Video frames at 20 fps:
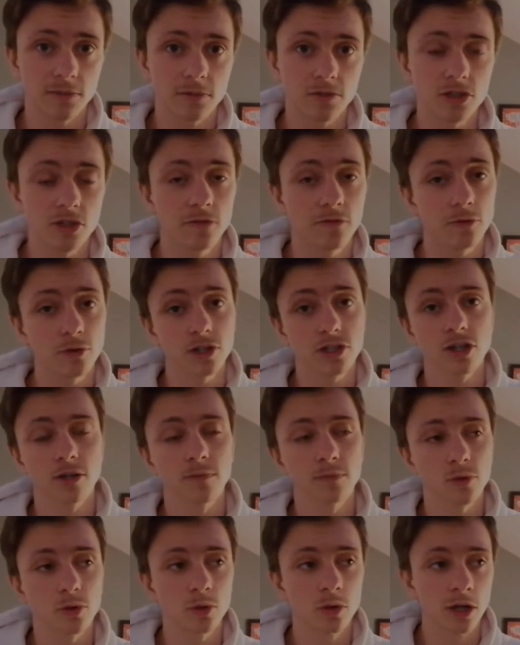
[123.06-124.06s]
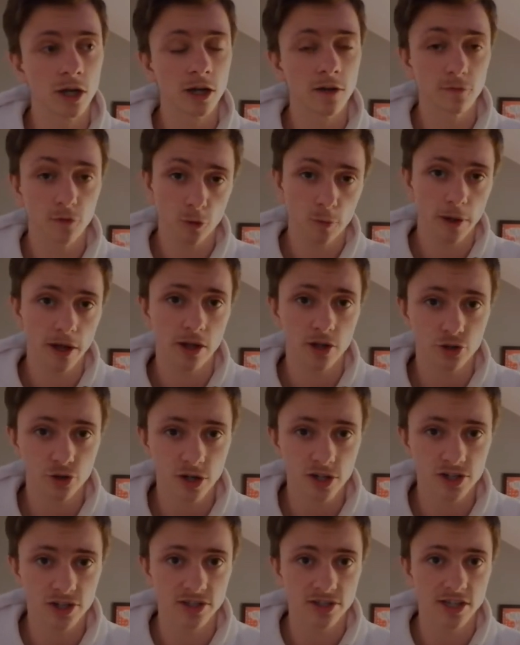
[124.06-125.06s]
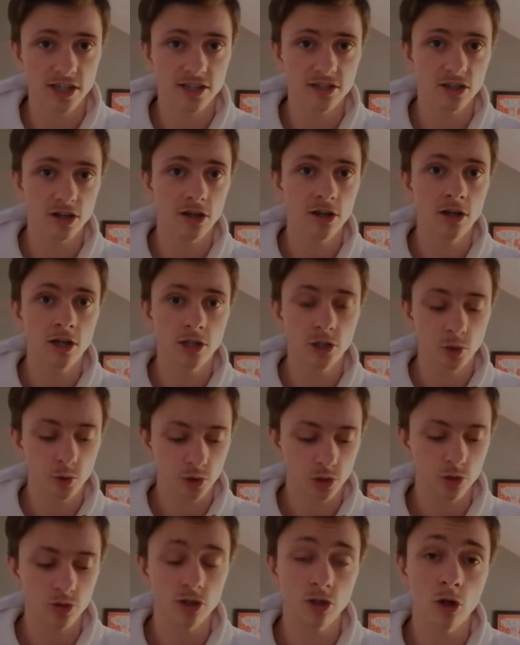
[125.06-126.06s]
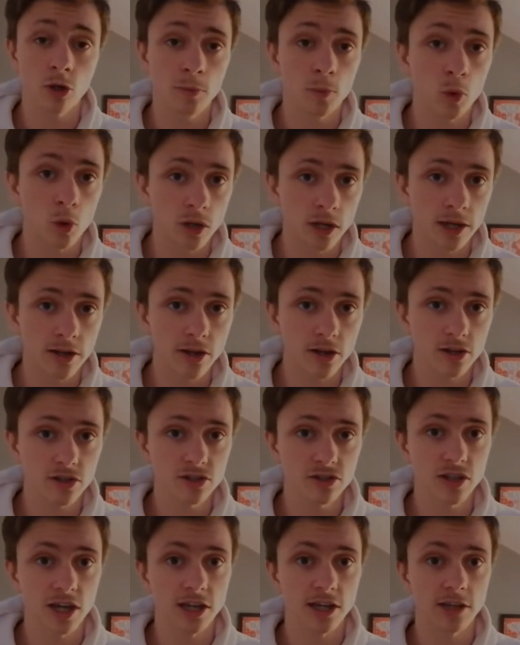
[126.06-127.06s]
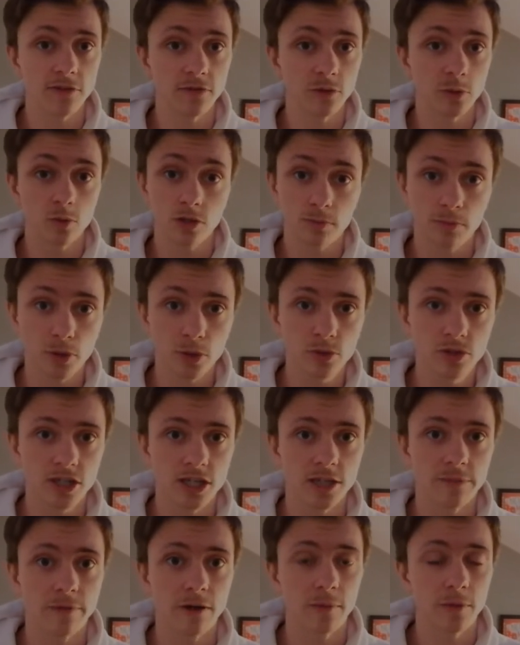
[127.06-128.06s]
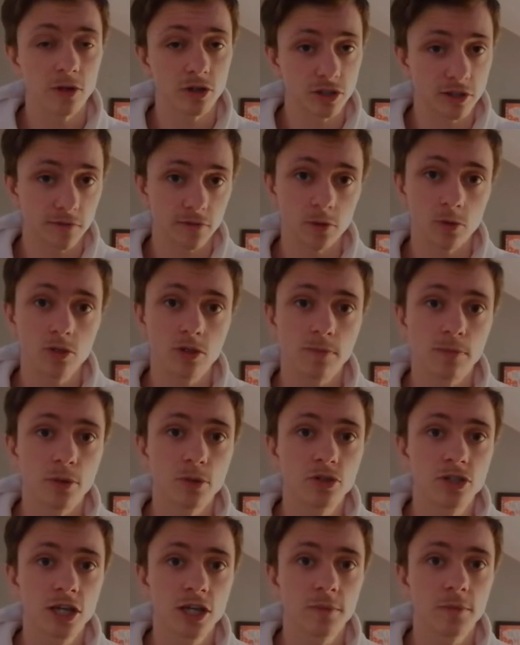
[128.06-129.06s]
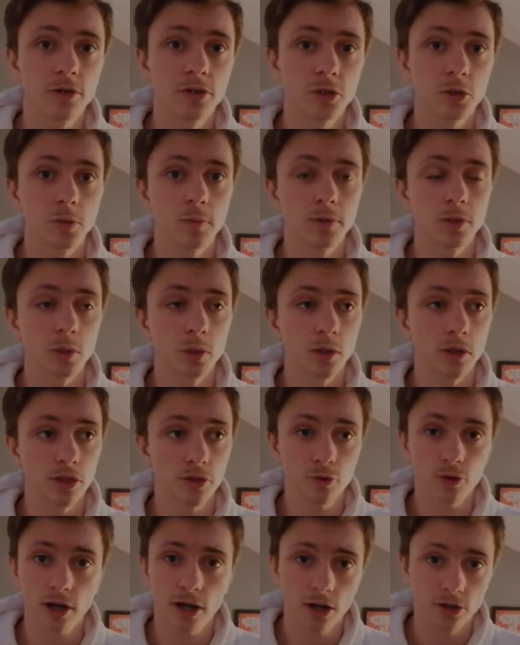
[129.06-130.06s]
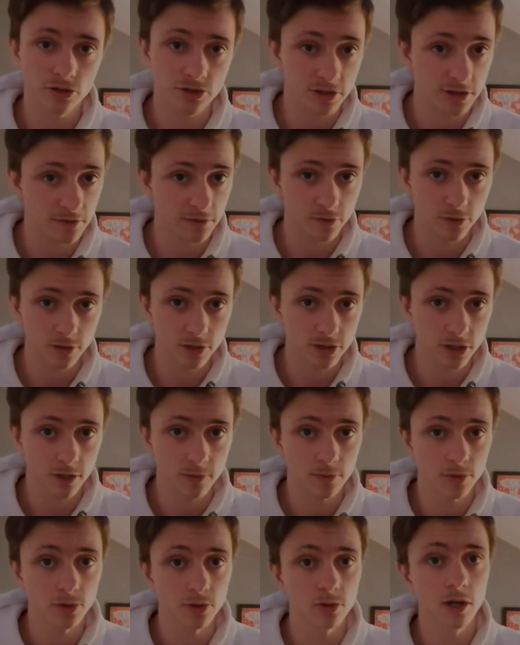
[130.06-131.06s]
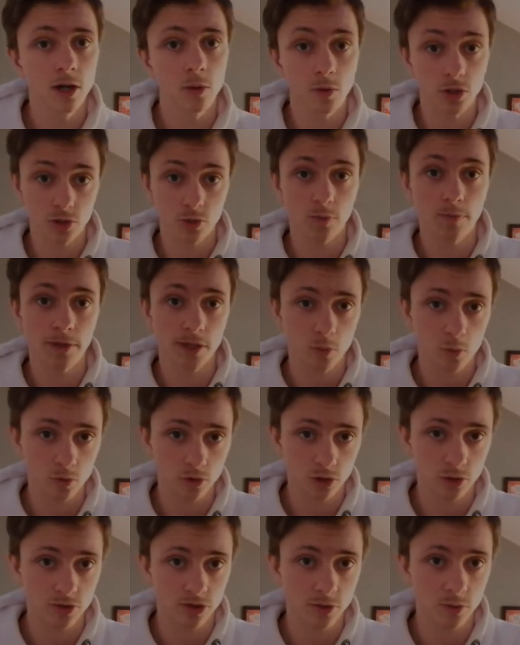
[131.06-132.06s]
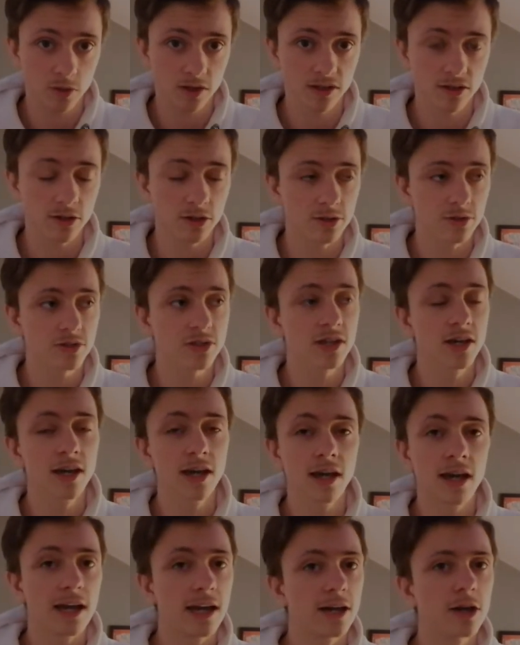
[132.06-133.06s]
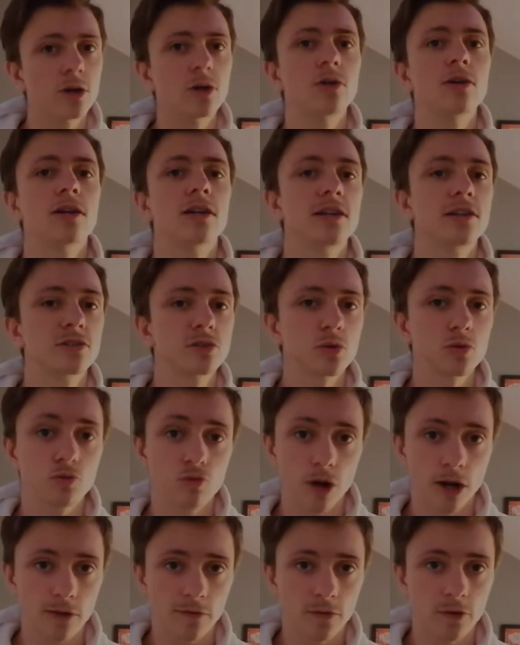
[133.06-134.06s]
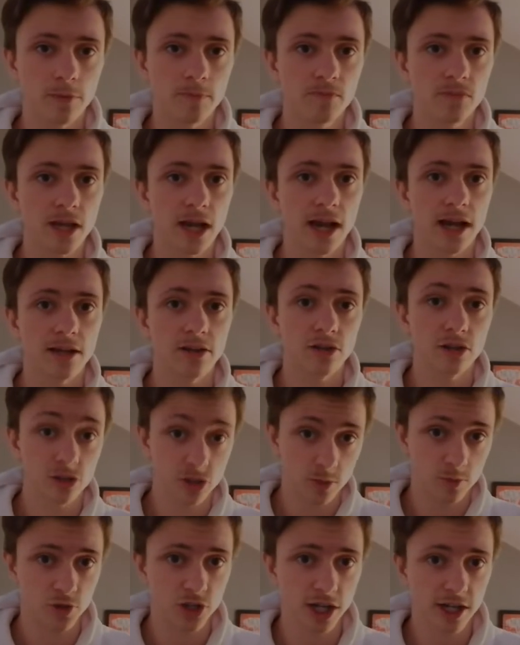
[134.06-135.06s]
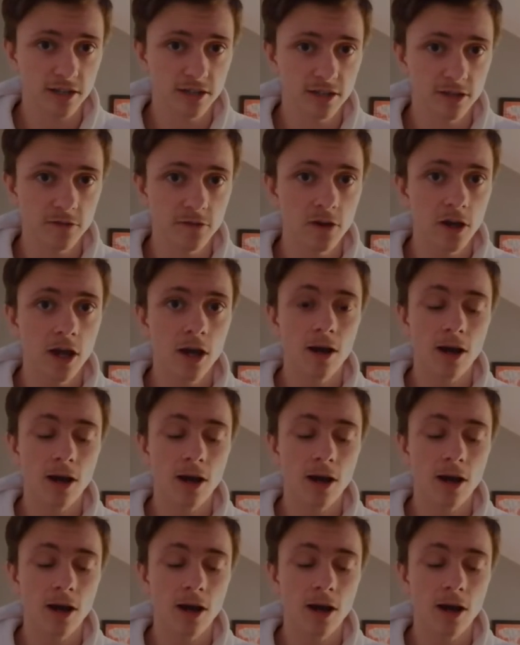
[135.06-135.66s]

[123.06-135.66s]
So for example, for a penetration tester, you'd use a lot more Linux than if you was a blue teamer, because if you was a blue teamer, you would be doing threat hunting, for example, which would be using Windows. It is all relevant and subjective.